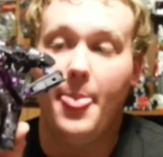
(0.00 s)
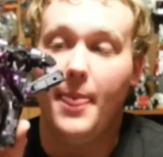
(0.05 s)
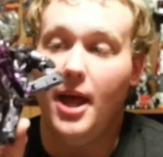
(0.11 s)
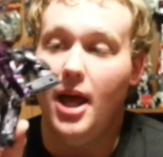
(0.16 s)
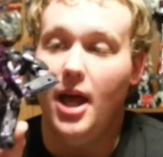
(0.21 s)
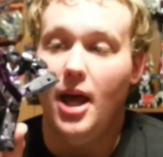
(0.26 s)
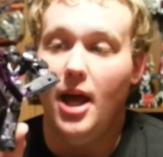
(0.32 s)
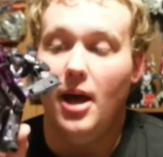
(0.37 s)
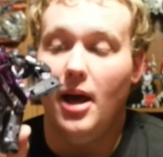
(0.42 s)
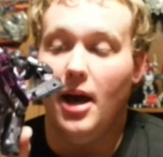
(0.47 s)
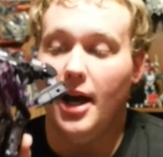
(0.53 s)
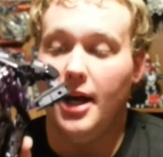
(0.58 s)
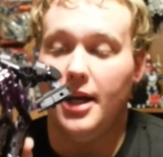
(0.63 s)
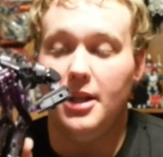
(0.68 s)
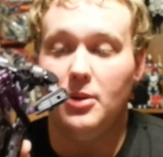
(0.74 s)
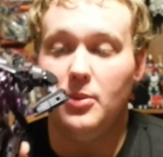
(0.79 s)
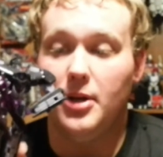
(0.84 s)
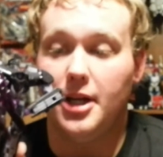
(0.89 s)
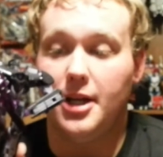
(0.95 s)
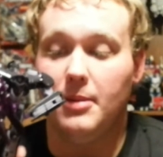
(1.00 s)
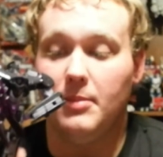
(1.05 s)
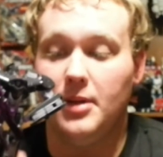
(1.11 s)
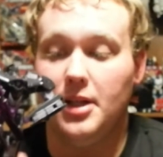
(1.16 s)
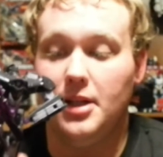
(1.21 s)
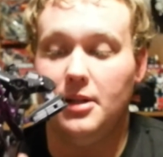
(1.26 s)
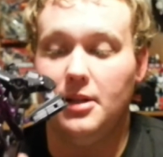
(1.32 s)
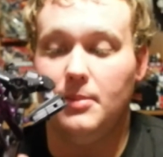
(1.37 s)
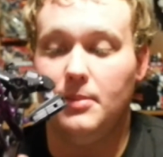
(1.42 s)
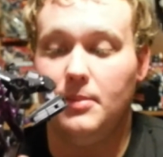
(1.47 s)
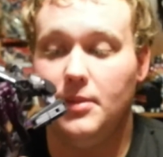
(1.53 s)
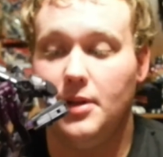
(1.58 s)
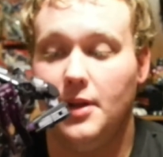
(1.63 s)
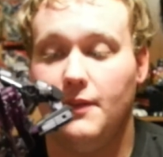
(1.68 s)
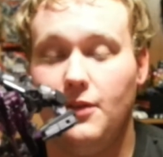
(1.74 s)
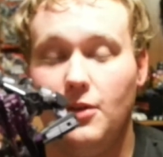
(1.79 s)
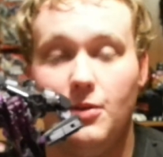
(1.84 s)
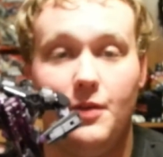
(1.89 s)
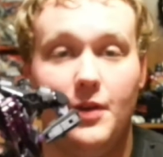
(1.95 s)
Highly recommend him. If you
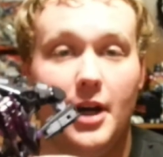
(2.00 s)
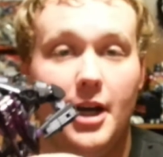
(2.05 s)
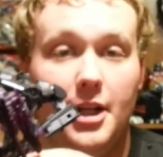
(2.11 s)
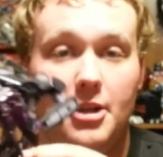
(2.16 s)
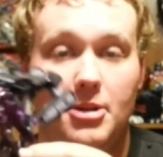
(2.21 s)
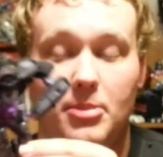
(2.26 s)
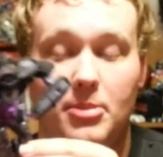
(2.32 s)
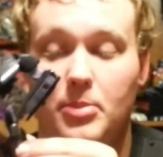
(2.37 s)
find him, pick him